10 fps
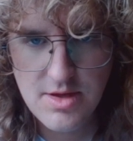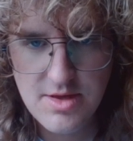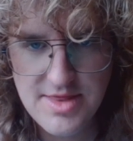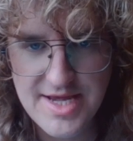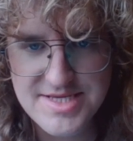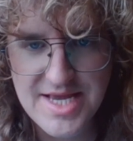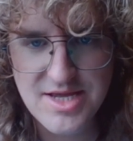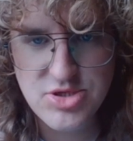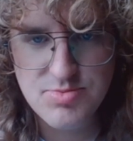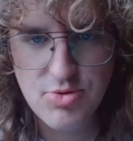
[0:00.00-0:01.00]
Thing is, they
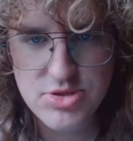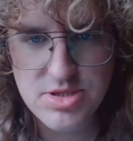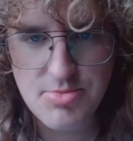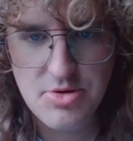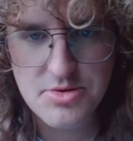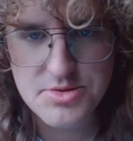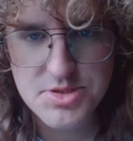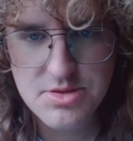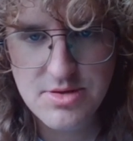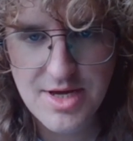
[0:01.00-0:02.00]
can just push the
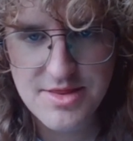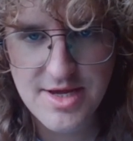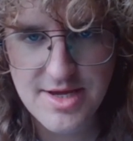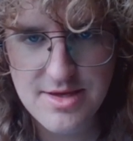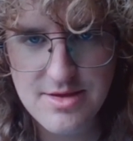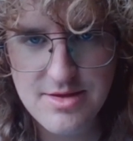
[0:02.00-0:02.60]
pawns, I think.